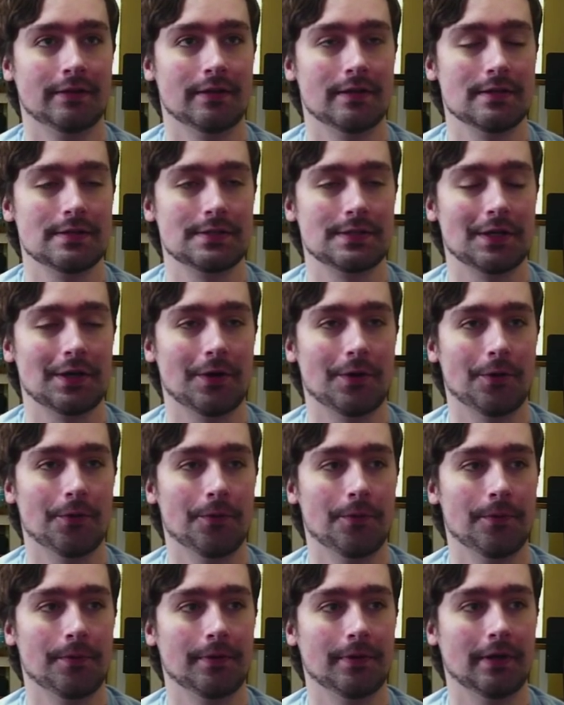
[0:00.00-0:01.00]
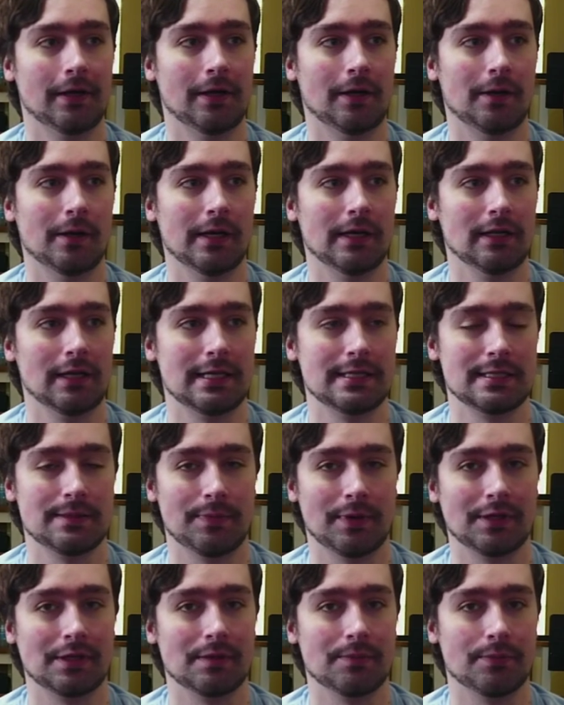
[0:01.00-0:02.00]
So, uh, and less
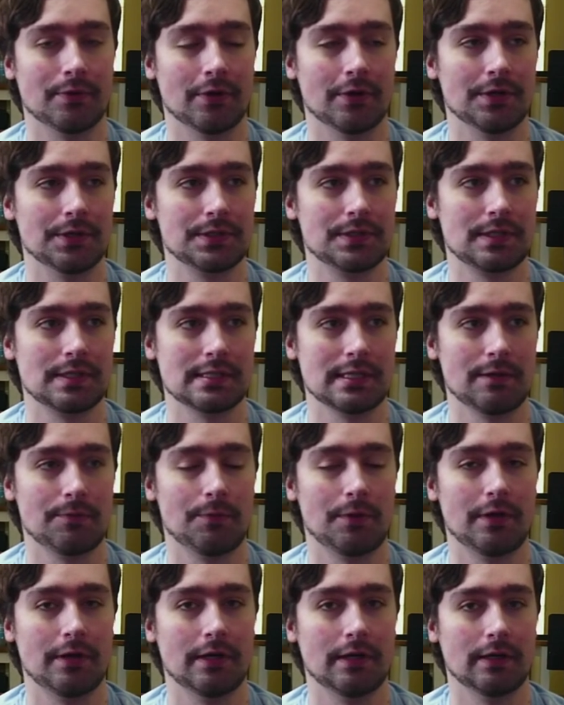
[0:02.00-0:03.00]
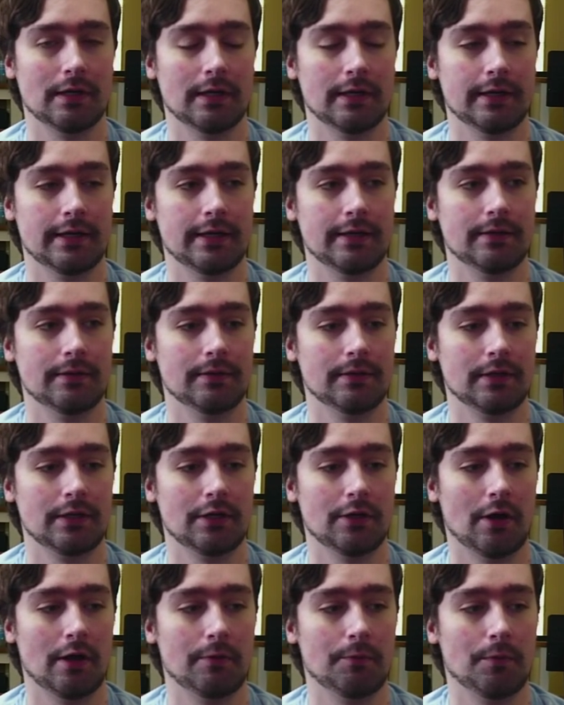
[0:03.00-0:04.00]
about the birds, because I'd want, uh, you
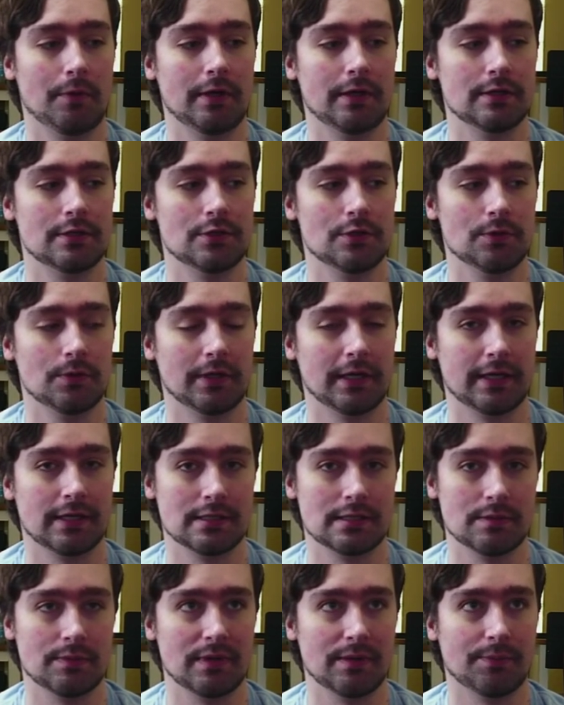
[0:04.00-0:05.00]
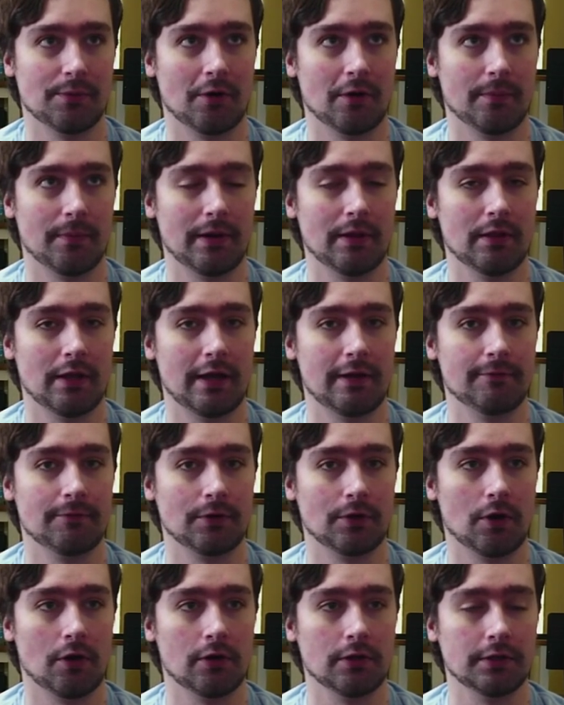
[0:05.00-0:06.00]
know, I'd want toucans to be a part of my life
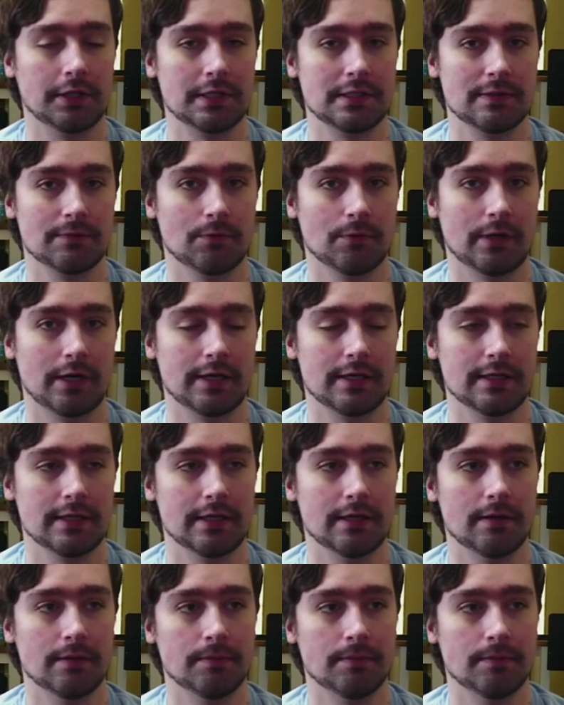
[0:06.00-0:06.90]
regardless of what I did,